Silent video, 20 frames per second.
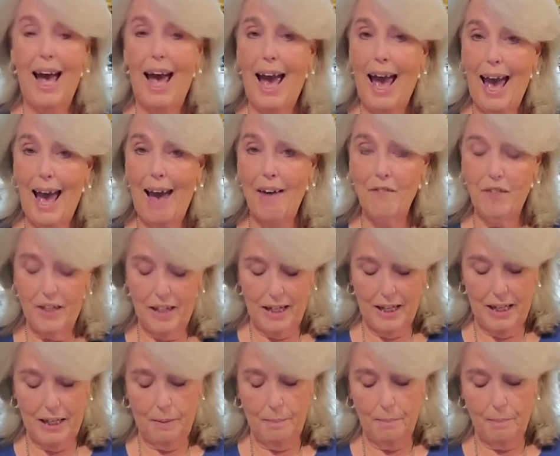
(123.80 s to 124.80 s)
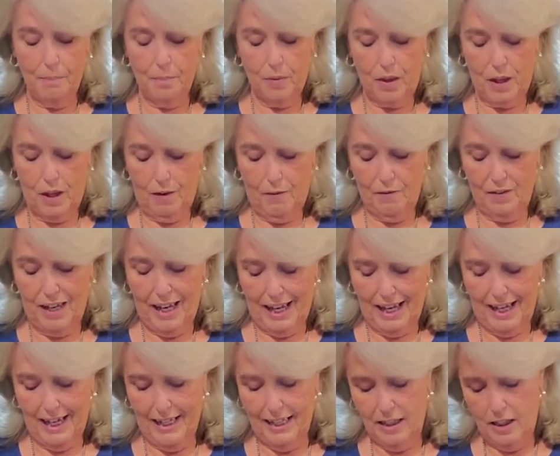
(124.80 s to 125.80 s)
Half a cup of
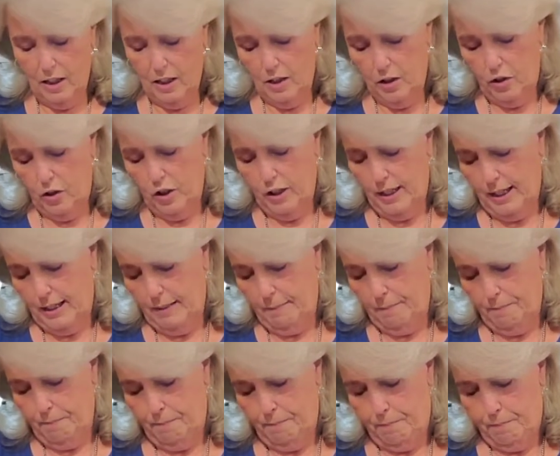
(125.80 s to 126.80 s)
canned chicken.